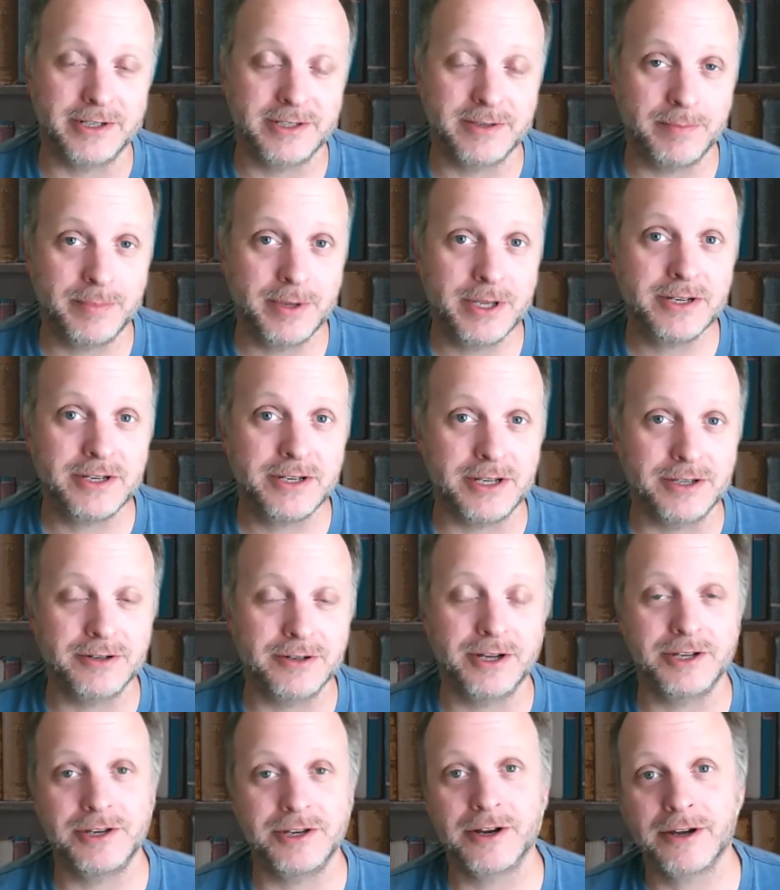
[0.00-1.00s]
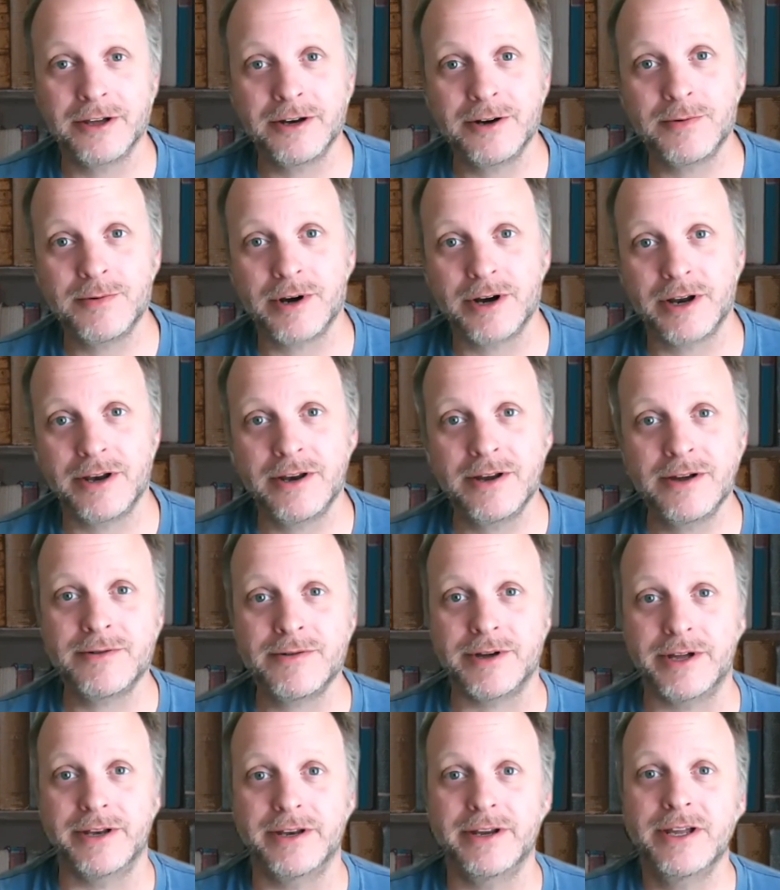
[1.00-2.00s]
It's a big deal, and you're going to want to know
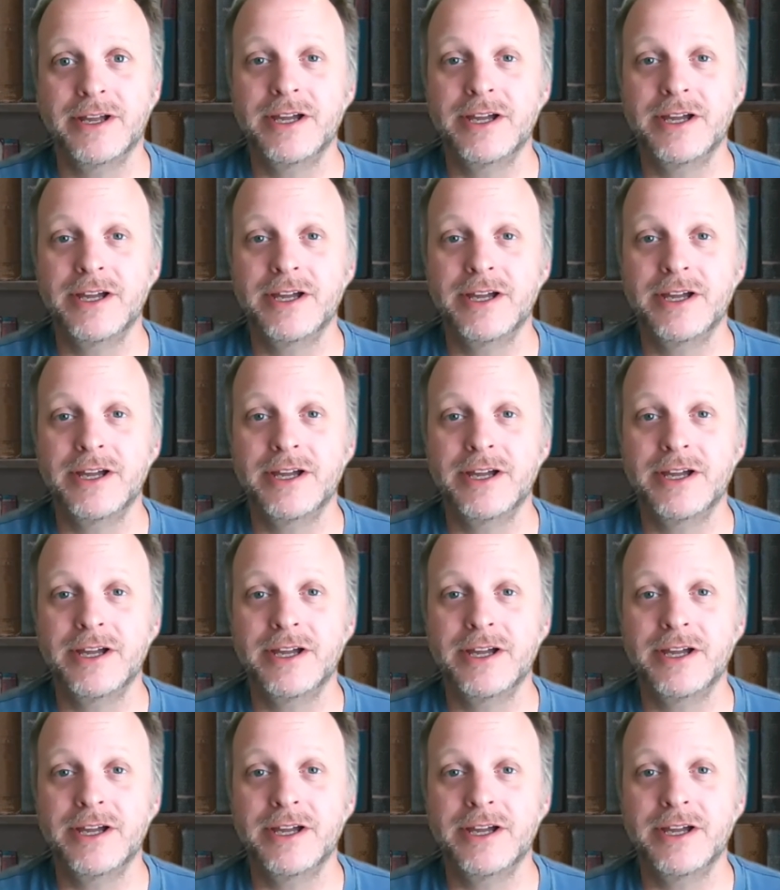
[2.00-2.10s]
it.